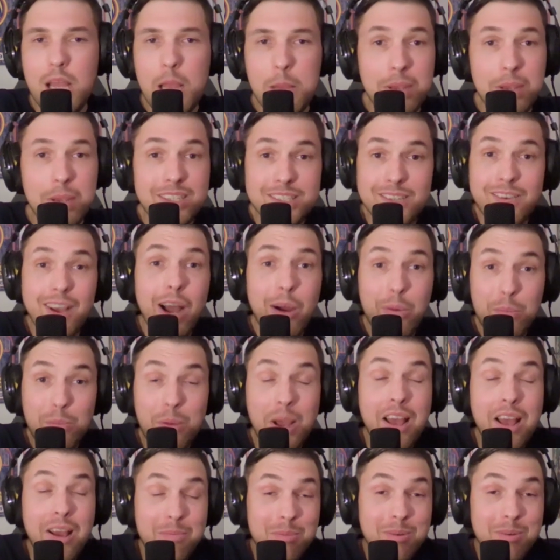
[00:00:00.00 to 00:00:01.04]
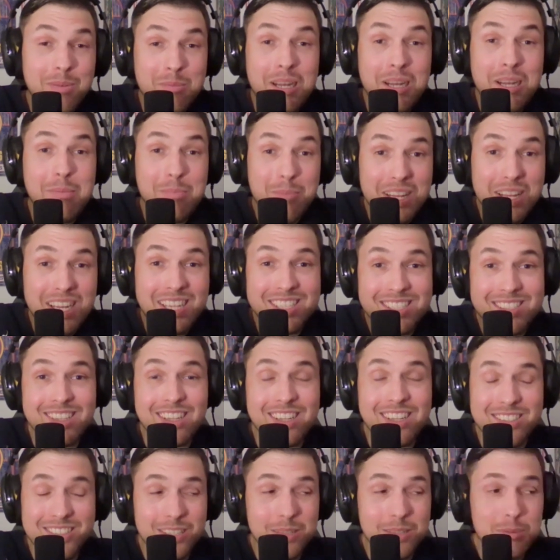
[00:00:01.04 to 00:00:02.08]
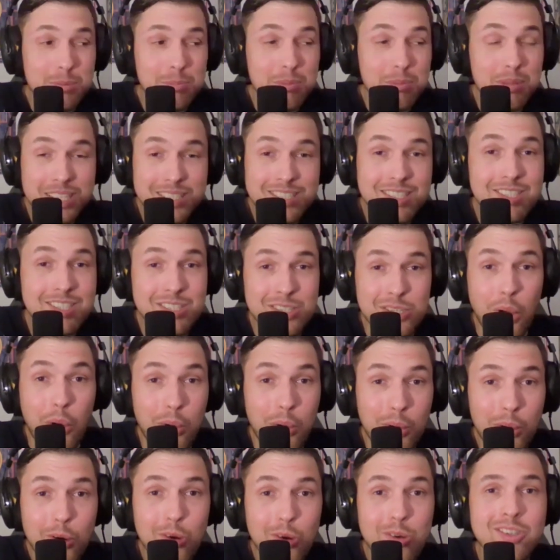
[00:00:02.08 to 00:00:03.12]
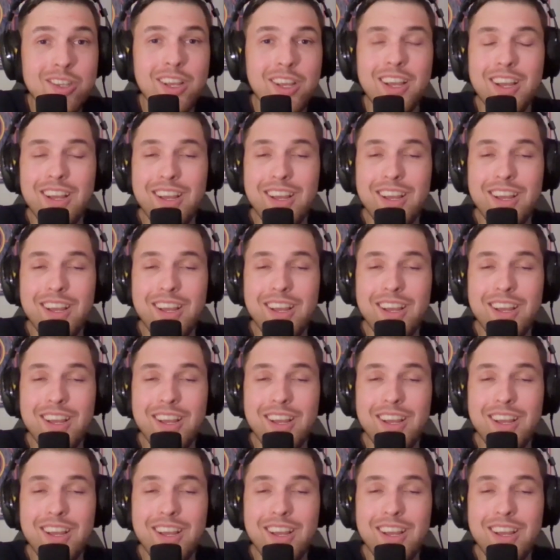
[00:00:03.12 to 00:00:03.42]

because of how many minutes that Tibbs plays as starters,